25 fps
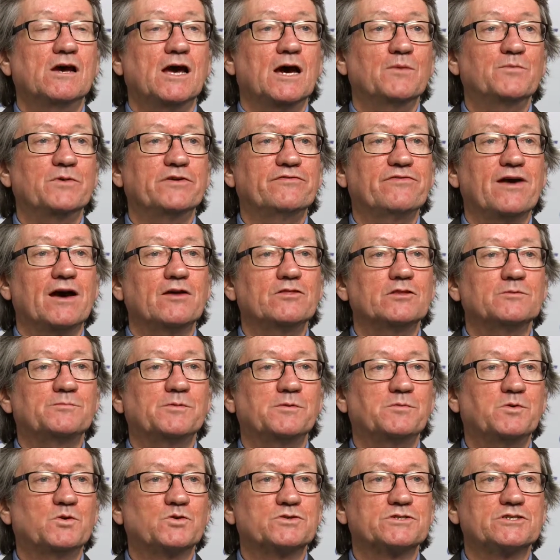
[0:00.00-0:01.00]
and we found the
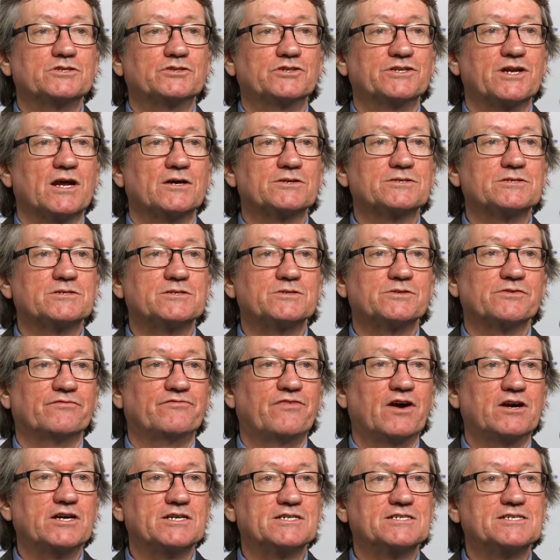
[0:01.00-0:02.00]
proportional reductions are
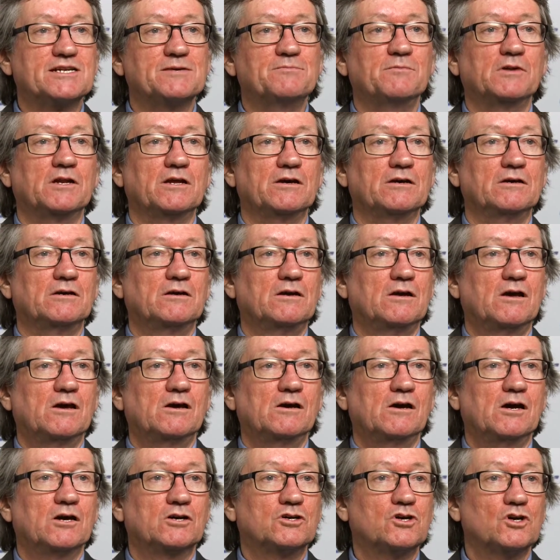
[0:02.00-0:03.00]
very similar
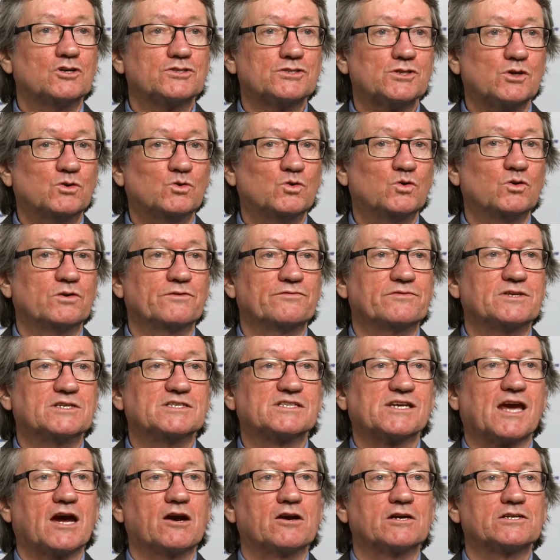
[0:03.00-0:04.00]
across all of
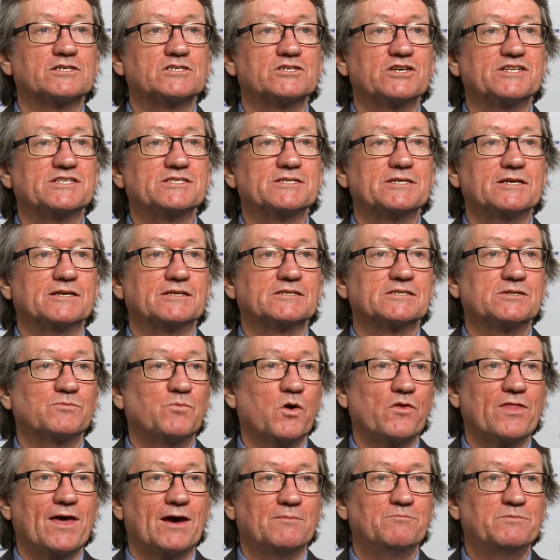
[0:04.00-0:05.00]
these characteristics. And
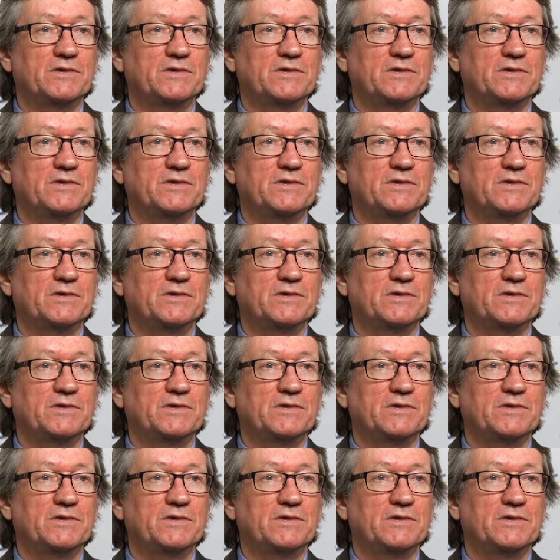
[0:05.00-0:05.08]
what that